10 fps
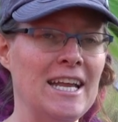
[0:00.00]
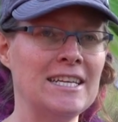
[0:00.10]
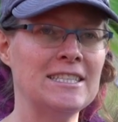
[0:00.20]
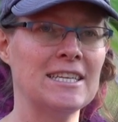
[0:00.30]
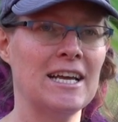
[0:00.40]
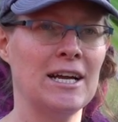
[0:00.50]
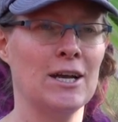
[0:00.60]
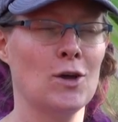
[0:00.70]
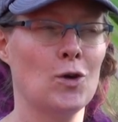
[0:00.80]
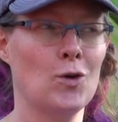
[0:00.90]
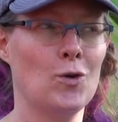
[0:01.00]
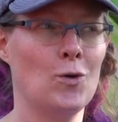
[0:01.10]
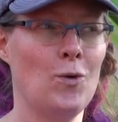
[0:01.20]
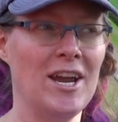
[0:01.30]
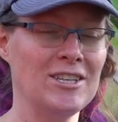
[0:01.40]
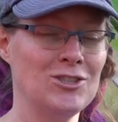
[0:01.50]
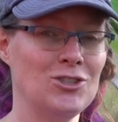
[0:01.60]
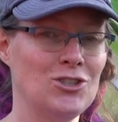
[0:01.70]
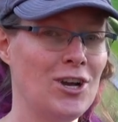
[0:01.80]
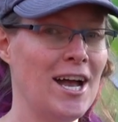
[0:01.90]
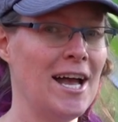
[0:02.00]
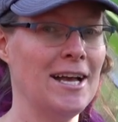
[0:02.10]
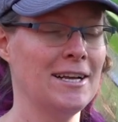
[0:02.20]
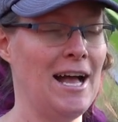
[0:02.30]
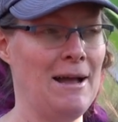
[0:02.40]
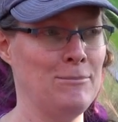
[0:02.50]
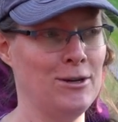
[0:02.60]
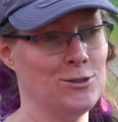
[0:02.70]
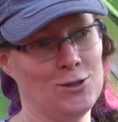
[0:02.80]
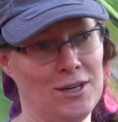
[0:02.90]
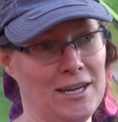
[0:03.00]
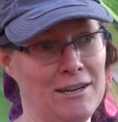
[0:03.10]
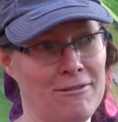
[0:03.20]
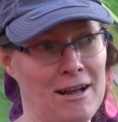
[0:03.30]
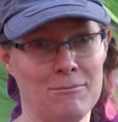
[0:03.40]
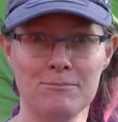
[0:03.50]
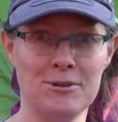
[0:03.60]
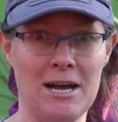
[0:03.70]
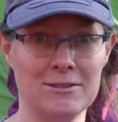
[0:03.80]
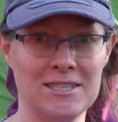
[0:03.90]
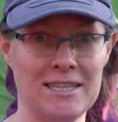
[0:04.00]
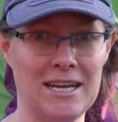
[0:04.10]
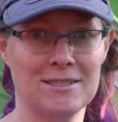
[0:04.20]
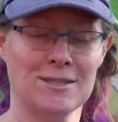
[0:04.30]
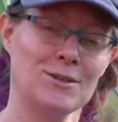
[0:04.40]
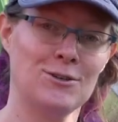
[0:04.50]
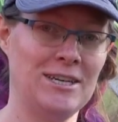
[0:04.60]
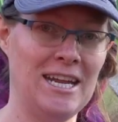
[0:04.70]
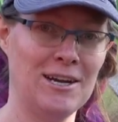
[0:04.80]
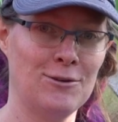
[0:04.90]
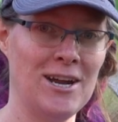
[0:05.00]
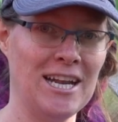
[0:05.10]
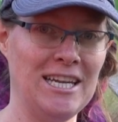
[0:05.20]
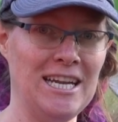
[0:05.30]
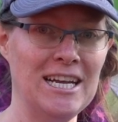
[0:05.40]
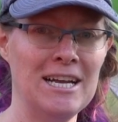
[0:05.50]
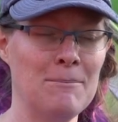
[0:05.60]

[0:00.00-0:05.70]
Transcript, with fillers: is a Quechua I'm not sure if I'm pronouncing that correctly,